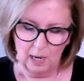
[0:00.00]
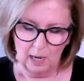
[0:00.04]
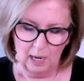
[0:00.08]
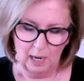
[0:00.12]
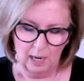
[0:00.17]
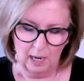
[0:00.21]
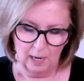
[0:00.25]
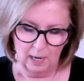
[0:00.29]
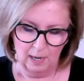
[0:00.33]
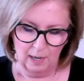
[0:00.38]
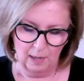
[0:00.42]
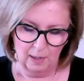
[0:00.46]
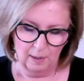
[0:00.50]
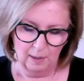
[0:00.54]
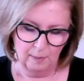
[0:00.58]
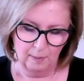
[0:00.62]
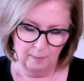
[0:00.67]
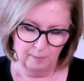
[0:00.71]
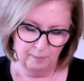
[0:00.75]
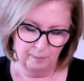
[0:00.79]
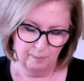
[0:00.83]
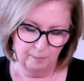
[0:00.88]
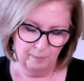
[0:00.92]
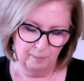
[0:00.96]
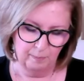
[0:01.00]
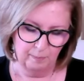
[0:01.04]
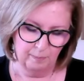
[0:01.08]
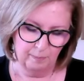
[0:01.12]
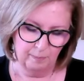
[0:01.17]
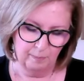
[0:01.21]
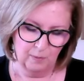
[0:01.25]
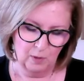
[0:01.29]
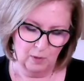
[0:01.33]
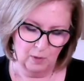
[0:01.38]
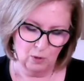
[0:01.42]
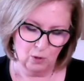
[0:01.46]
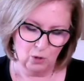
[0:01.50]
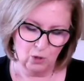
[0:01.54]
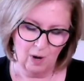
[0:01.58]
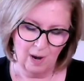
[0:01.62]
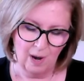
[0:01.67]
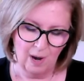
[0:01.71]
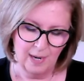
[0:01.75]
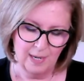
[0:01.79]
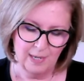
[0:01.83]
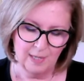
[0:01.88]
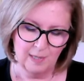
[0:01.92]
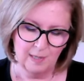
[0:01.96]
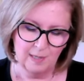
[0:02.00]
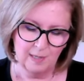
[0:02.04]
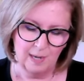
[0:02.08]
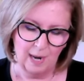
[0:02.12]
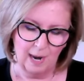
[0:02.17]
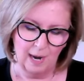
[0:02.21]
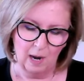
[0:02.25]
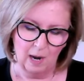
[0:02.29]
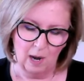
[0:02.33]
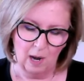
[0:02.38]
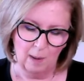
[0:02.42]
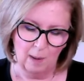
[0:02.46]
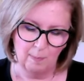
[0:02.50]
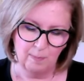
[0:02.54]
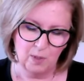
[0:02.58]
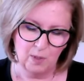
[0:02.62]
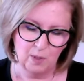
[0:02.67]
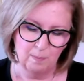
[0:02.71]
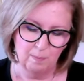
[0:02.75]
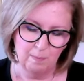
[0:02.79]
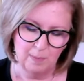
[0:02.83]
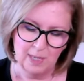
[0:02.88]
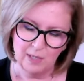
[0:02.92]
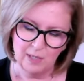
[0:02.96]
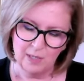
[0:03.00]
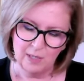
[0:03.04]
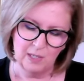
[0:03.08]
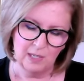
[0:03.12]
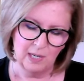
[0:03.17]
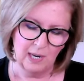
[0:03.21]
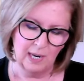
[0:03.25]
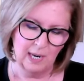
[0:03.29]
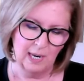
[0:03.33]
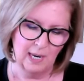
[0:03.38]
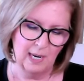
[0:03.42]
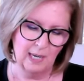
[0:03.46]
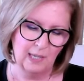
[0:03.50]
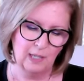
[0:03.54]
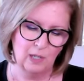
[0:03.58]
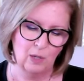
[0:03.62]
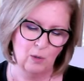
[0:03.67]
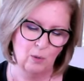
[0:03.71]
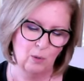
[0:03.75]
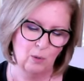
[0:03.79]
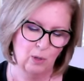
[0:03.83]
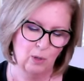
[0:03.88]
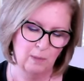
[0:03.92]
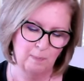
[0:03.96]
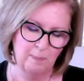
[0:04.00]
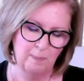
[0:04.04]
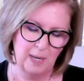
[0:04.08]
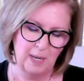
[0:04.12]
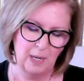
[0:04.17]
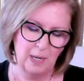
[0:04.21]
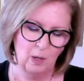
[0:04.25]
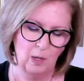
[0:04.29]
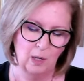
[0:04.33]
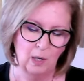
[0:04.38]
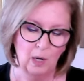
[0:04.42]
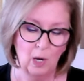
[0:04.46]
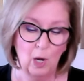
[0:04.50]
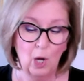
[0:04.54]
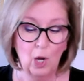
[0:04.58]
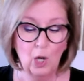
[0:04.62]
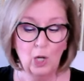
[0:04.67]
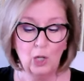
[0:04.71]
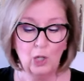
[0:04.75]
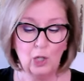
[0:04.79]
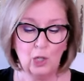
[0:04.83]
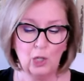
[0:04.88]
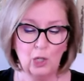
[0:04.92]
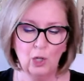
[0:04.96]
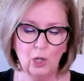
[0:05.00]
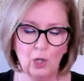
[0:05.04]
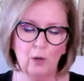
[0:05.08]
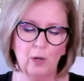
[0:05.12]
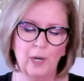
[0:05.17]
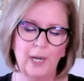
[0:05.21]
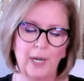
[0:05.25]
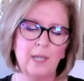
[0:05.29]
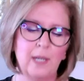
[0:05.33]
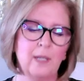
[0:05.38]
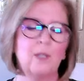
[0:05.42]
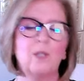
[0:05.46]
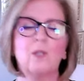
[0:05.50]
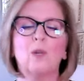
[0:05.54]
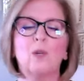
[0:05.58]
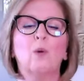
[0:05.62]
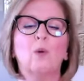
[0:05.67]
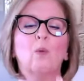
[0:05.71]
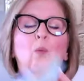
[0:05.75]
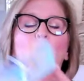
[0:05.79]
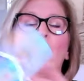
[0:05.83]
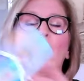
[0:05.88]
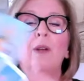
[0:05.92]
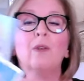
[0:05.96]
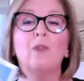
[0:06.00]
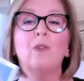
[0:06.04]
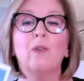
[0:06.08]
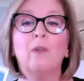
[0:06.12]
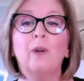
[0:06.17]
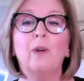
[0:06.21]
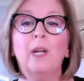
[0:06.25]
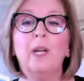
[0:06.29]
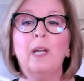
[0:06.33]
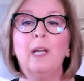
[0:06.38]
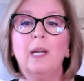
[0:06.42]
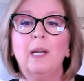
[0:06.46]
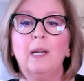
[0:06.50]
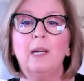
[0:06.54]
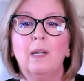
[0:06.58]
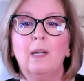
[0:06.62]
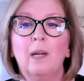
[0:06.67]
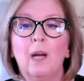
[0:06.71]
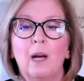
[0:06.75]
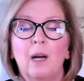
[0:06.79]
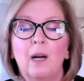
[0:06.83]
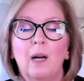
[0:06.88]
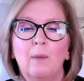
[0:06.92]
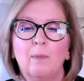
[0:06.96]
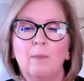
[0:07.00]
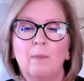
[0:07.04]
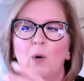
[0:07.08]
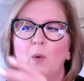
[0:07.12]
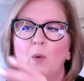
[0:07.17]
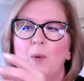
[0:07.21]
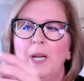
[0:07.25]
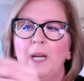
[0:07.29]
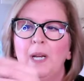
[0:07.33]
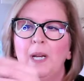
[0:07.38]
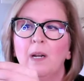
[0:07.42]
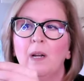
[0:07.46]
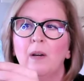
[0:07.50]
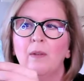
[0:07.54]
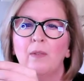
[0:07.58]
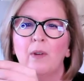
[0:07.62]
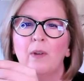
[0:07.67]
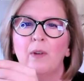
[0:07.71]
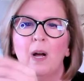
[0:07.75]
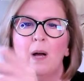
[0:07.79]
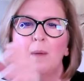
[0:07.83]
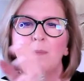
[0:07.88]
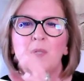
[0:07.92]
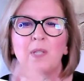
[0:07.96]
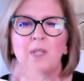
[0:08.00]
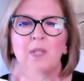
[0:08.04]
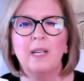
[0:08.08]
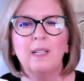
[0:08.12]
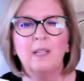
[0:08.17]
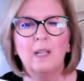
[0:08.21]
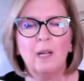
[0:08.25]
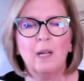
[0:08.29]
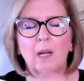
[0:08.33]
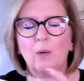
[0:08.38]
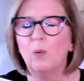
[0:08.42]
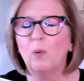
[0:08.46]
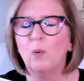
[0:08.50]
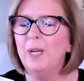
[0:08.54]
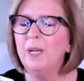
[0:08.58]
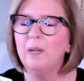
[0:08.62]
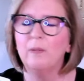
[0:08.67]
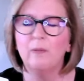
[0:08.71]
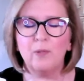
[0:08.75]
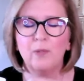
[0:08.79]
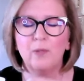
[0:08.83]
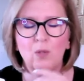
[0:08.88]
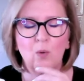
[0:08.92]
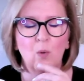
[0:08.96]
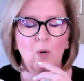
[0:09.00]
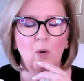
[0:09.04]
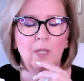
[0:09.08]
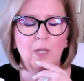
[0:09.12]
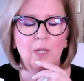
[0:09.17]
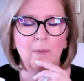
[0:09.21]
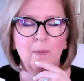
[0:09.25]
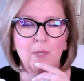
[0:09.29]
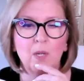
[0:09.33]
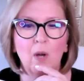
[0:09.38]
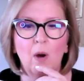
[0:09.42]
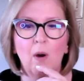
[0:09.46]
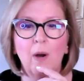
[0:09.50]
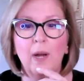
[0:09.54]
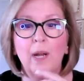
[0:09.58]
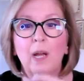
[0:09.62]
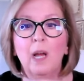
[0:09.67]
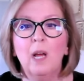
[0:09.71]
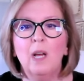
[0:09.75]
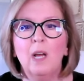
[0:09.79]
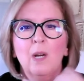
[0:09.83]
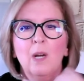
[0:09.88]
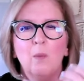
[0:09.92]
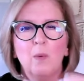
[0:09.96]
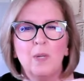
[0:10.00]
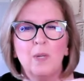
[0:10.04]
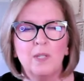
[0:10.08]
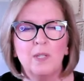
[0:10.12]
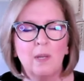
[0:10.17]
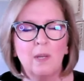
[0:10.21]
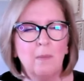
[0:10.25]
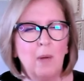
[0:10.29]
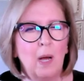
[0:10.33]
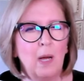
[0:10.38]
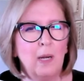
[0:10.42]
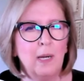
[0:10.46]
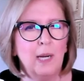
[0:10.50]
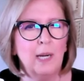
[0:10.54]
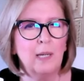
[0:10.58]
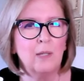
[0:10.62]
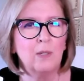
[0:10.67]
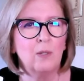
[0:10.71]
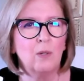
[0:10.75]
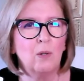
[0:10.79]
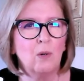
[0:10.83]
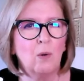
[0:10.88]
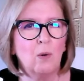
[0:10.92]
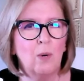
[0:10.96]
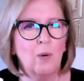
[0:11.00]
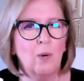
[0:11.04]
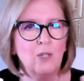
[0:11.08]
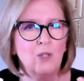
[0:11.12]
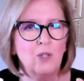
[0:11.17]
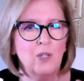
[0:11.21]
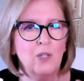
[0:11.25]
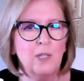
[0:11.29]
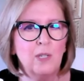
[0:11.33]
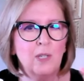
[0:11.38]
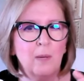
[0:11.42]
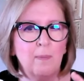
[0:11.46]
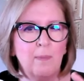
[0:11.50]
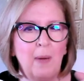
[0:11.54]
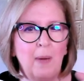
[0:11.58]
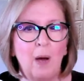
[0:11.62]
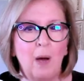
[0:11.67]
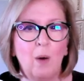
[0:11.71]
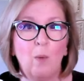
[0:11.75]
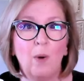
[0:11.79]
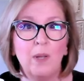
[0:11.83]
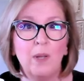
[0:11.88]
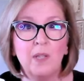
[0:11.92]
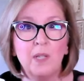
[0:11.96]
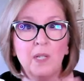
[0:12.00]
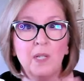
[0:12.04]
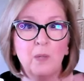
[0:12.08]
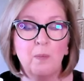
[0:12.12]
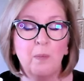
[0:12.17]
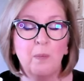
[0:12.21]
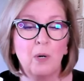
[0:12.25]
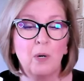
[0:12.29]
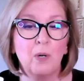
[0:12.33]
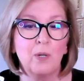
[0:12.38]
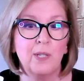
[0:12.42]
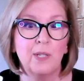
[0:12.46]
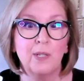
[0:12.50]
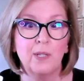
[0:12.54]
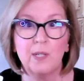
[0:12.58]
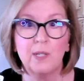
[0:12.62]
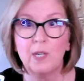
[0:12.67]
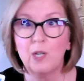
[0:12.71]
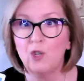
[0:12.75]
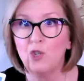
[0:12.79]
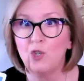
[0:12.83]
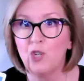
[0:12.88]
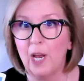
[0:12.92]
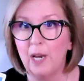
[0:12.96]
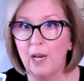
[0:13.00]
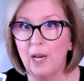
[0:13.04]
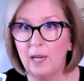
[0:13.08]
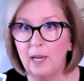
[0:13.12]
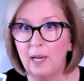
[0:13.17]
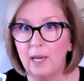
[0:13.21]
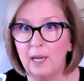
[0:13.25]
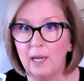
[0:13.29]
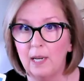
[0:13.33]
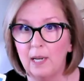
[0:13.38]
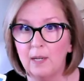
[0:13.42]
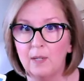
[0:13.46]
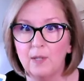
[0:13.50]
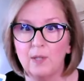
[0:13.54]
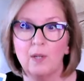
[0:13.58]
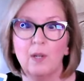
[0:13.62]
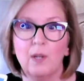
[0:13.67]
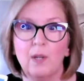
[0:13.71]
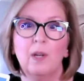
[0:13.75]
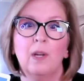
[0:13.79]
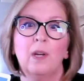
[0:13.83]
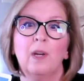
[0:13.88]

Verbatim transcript: you're trying to stay optimistic. You could be curious or wondering. Queen of Cups, like Queen of Swords, I'm sorry, with some unanswered questions about what this person's agenda is.